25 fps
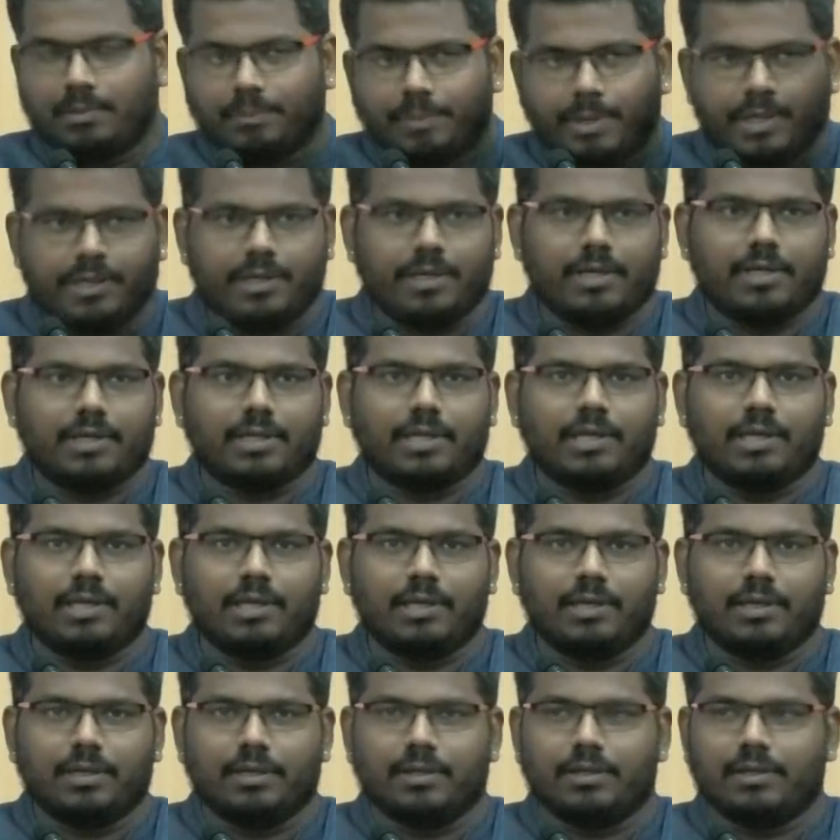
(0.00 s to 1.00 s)

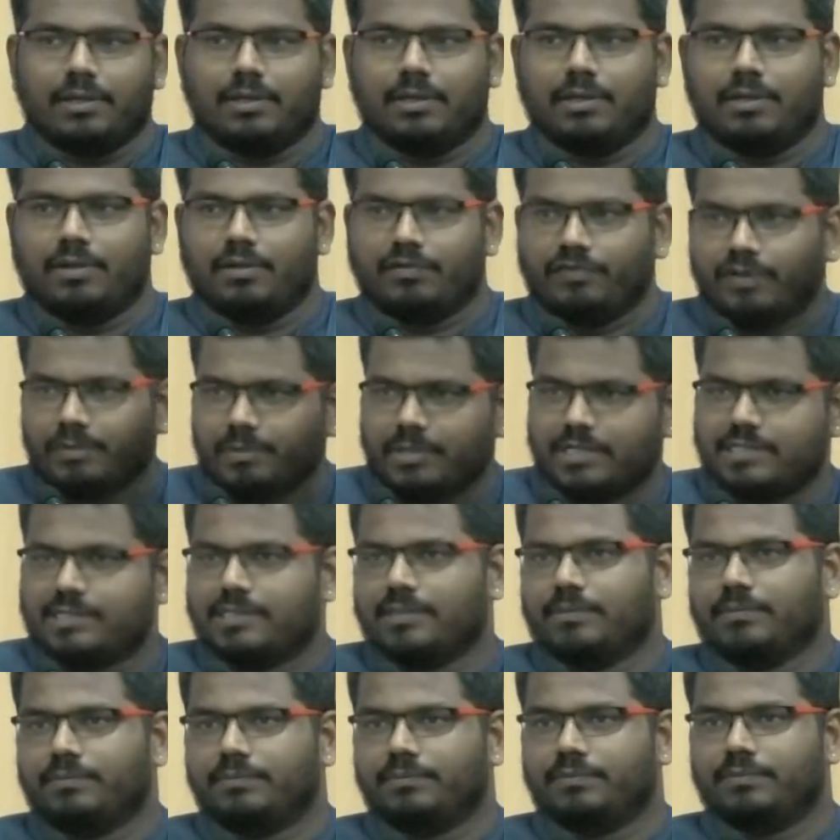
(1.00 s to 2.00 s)
Patriarchy,
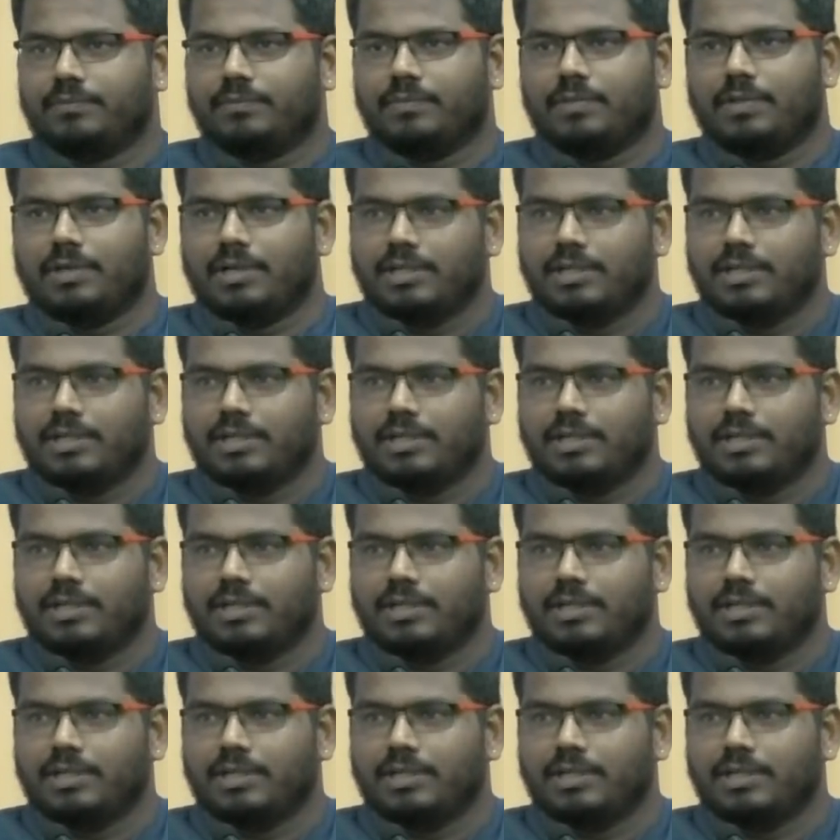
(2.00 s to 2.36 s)
feminism,